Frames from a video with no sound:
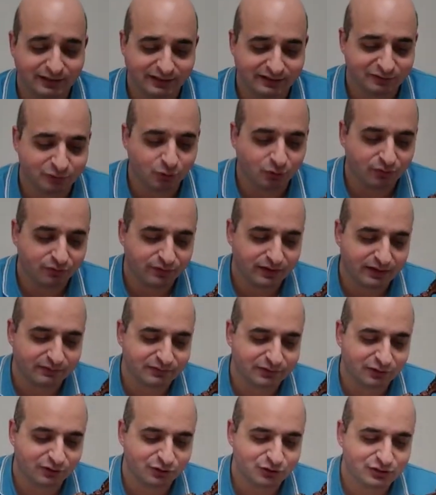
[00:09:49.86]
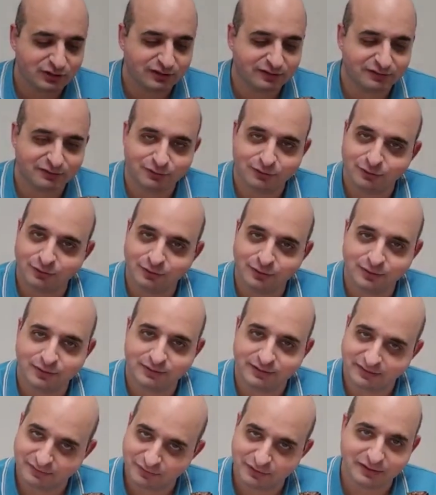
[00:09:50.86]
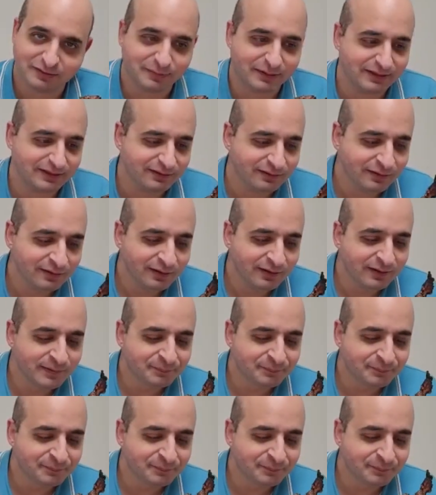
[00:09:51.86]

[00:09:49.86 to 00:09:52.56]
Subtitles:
let's go for it. I've touched it, so this one is mine.